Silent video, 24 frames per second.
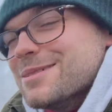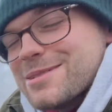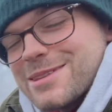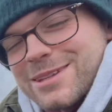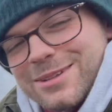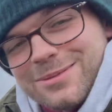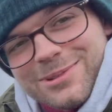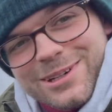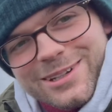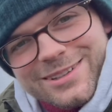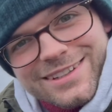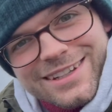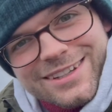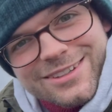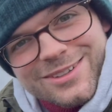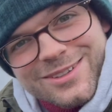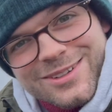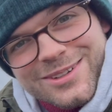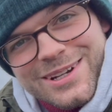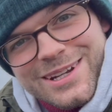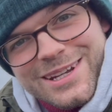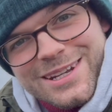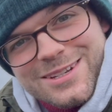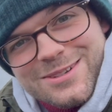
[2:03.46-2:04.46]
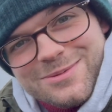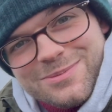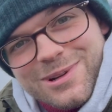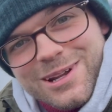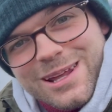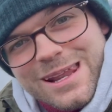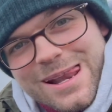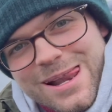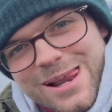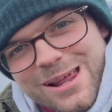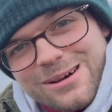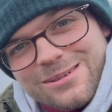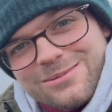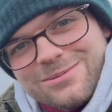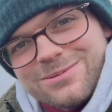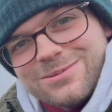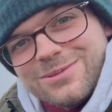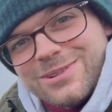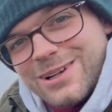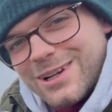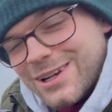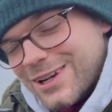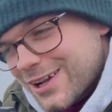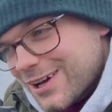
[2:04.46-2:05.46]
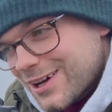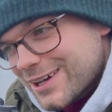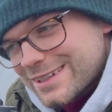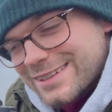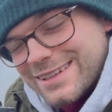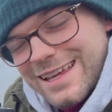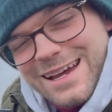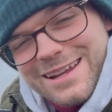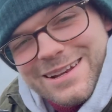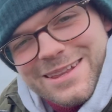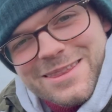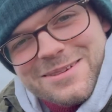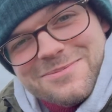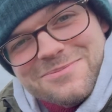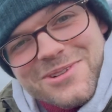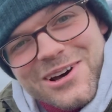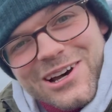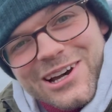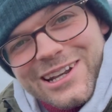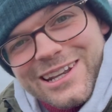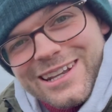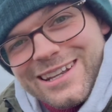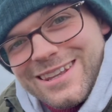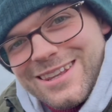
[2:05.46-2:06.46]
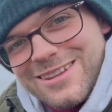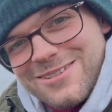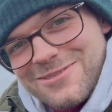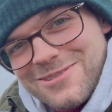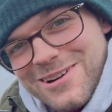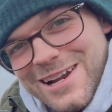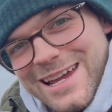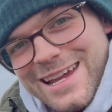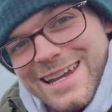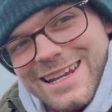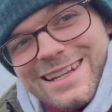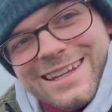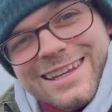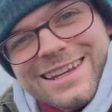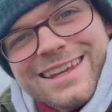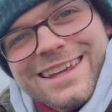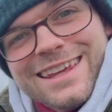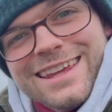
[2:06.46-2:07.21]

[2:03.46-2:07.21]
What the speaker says: this might sound strange, but I love lying down in the mud and in the rain.